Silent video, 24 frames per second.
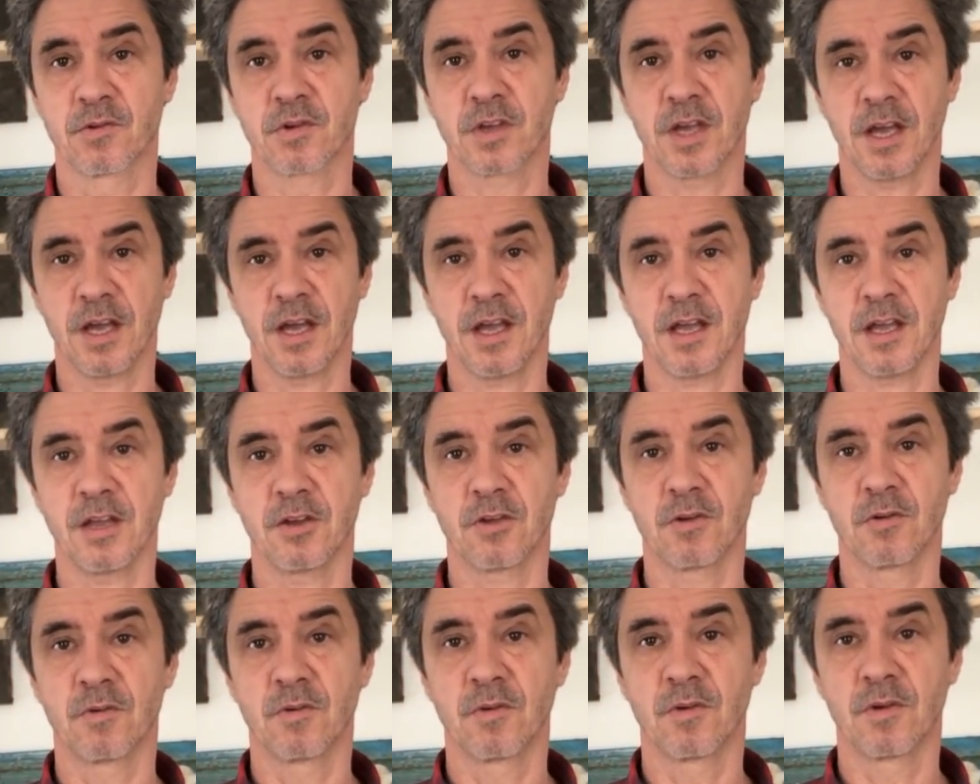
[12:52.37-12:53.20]

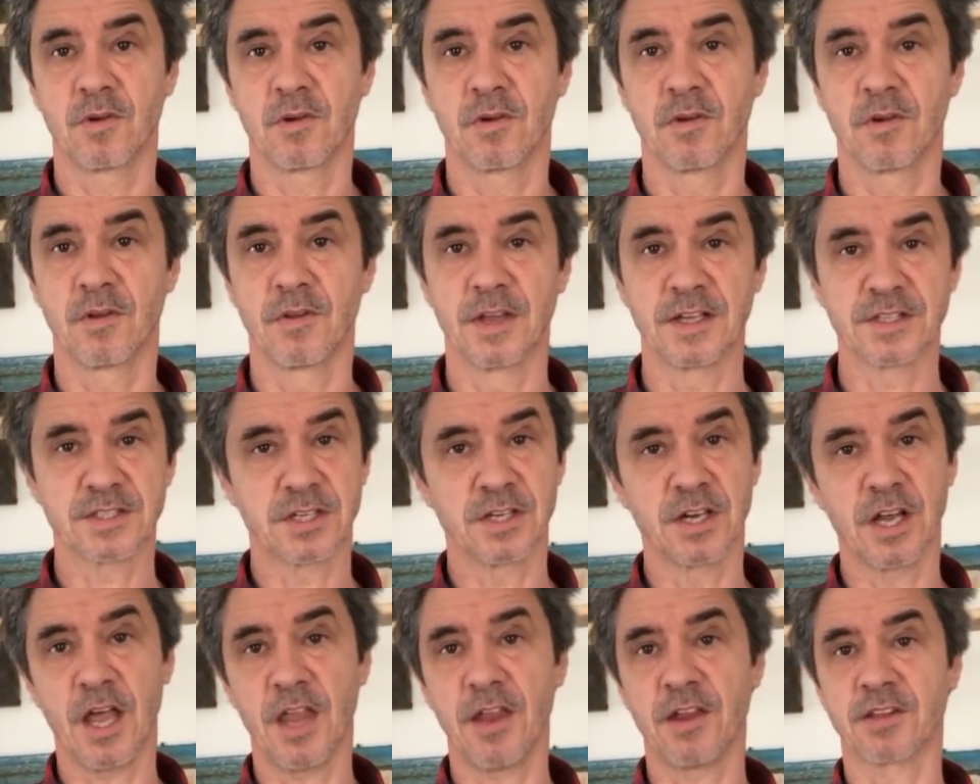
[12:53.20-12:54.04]
Okay? And
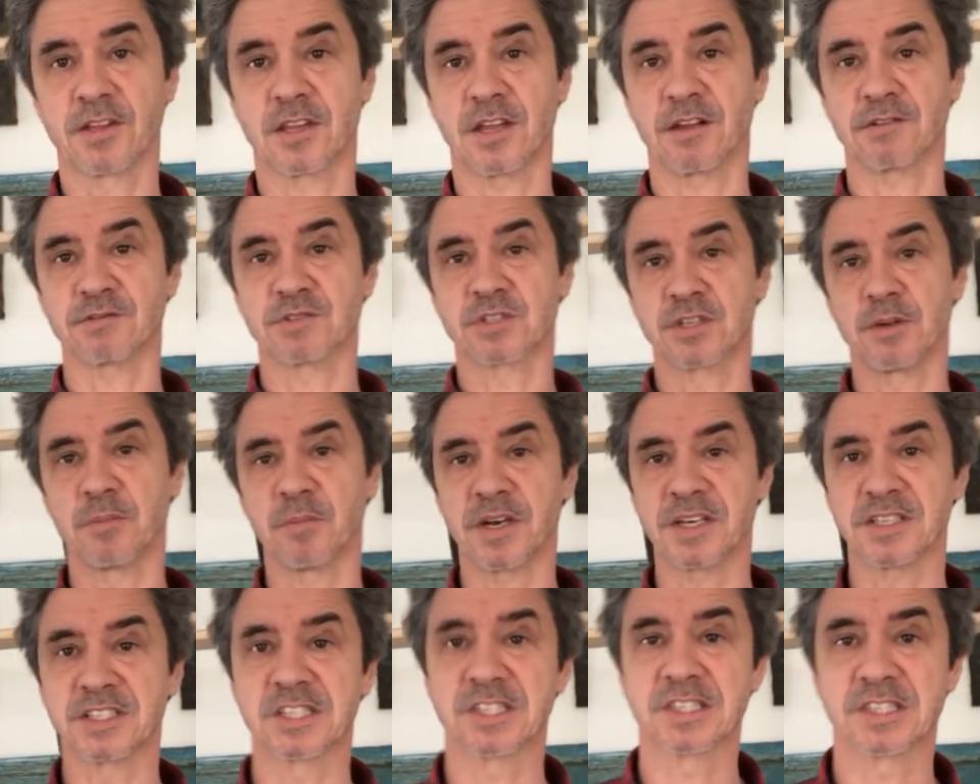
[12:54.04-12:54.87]
that's another thing. If
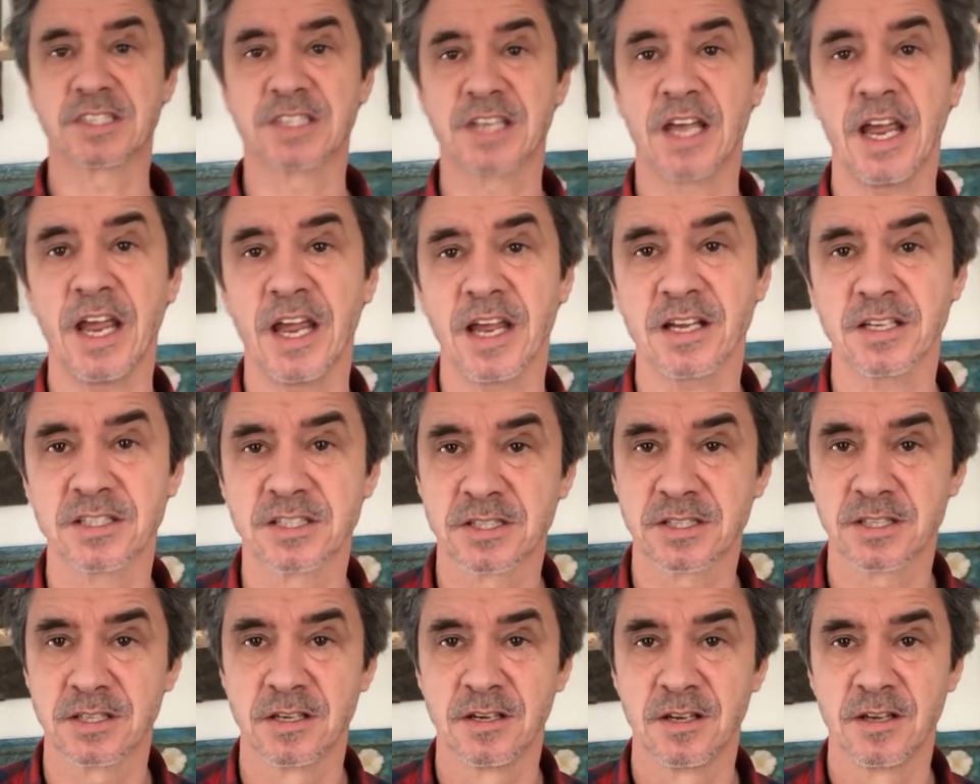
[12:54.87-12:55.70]
somebody
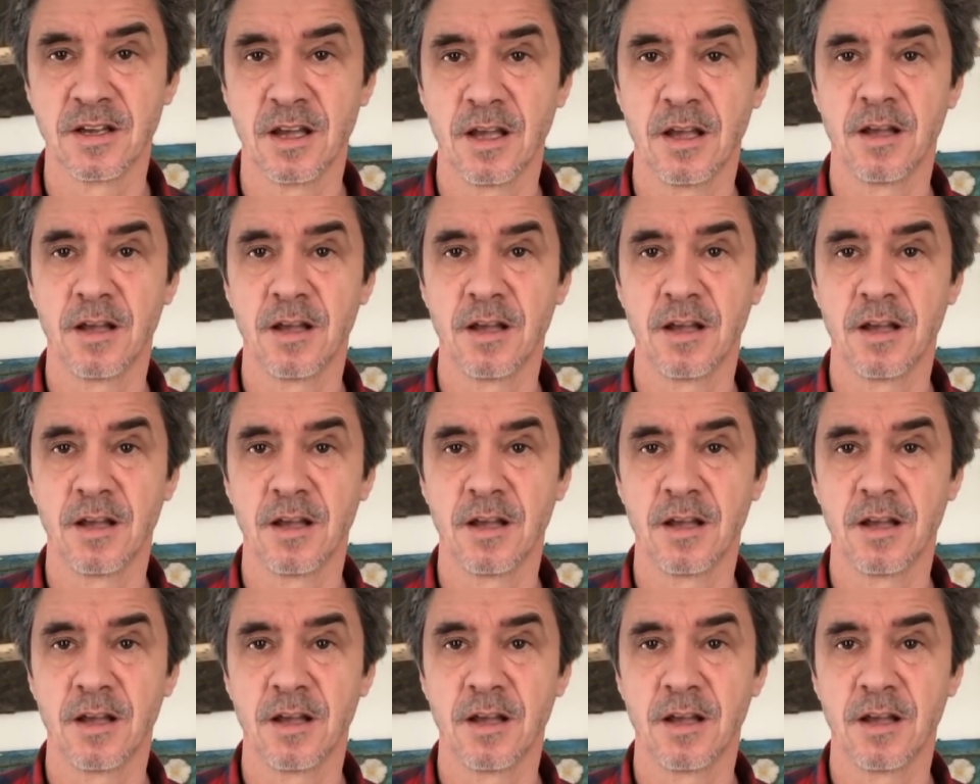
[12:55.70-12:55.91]
stinks,